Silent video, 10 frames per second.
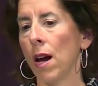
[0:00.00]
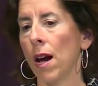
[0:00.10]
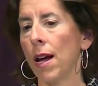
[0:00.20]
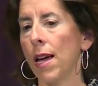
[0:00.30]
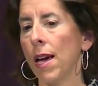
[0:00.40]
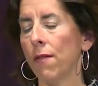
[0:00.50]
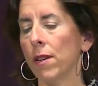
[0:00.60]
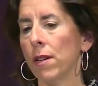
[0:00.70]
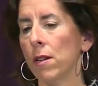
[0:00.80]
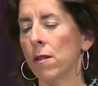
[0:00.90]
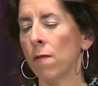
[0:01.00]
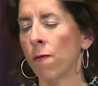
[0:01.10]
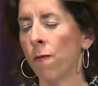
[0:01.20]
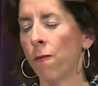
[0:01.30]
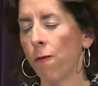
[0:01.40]
I haven't
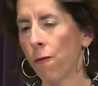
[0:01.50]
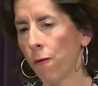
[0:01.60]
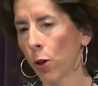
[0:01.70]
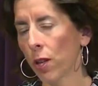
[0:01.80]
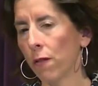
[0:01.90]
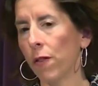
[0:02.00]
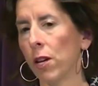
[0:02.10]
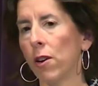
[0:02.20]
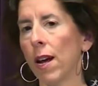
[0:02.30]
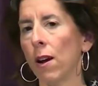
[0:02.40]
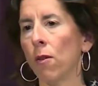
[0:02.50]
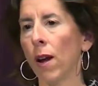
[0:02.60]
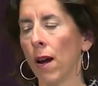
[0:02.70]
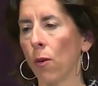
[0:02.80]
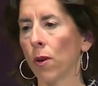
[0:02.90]
fully figured out
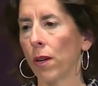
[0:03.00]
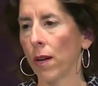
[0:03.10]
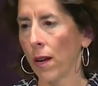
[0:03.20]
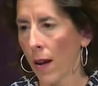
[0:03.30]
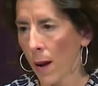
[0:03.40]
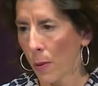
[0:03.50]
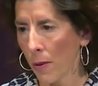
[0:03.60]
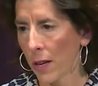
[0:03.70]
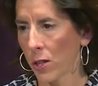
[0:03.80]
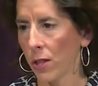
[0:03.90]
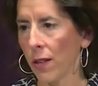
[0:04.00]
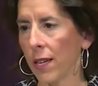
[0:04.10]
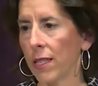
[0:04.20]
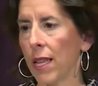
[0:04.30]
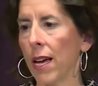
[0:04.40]
how we're gonna
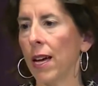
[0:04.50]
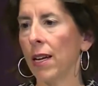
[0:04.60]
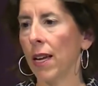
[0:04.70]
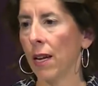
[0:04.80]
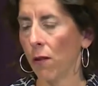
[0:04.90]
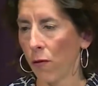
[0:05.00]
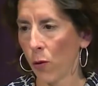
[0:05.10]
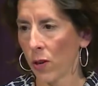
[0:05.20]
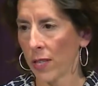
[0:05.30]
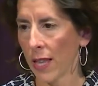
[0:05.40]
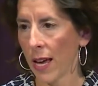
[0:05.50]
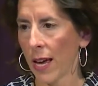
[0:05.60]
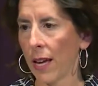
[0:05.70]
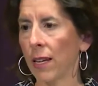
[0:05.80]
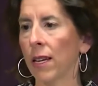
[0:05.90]
operationalize that and enforce
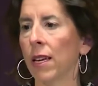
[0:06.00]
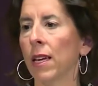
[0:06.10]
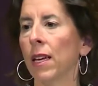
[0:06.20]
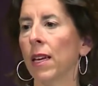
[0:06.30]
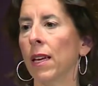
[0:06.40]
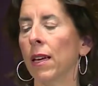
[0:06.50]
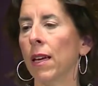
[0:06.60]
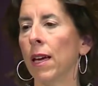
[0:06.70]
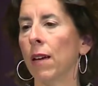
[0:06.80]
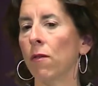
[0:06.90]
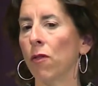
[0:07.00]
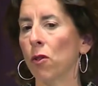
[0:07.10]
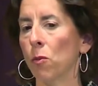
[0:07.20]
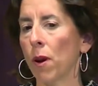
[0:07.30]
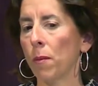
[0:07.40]
that. And
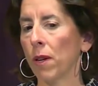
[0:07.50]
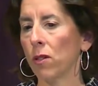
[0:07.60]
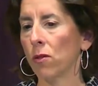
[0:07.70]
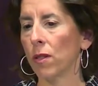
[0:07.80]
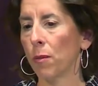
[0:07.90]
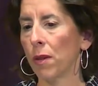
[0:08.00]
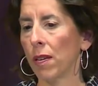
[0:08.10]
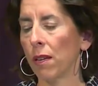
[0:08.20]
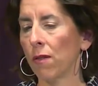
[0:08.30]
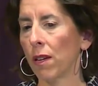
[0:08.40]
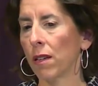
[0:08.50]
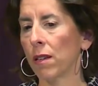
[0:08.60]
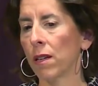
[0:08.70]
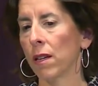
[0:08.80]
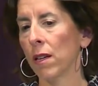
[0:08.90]
furthermore, I might do something even
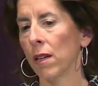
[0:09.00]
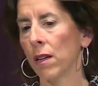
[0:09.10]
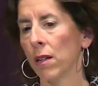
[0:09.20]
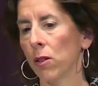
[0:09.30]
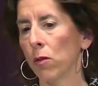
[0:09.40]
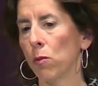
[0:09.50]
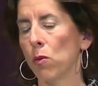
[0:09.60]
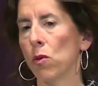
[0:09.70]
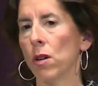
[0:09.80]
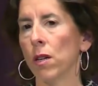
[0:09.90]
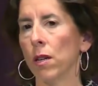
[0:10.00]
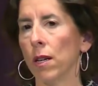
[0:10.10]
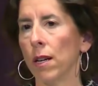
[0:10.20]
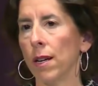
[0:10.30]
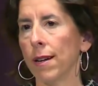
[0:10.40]
a little more
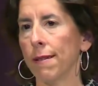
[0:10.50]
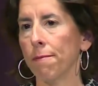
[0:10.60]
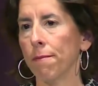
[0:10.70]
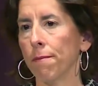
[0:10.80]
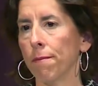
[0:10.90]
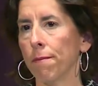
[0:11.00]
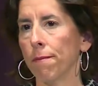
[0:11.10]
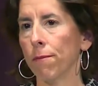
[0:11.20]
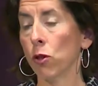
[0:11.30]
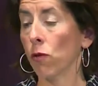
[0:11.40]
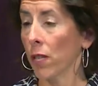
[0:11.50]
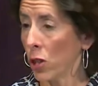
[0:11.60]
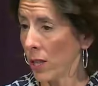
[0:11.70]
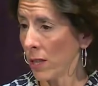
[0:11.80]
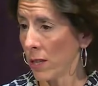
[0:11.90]
um,
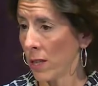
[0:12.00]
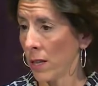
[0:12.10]
stringent,